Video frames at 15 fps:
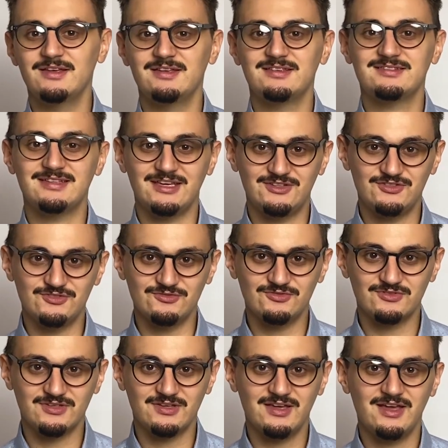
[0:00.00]
Stay
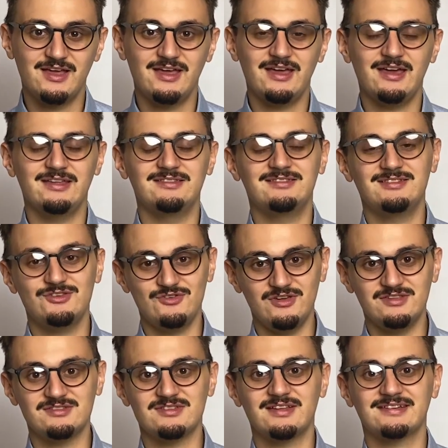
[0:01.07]
tuned and see you
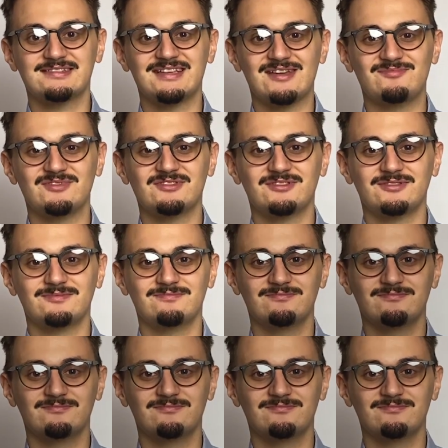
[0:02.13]
in the next episode.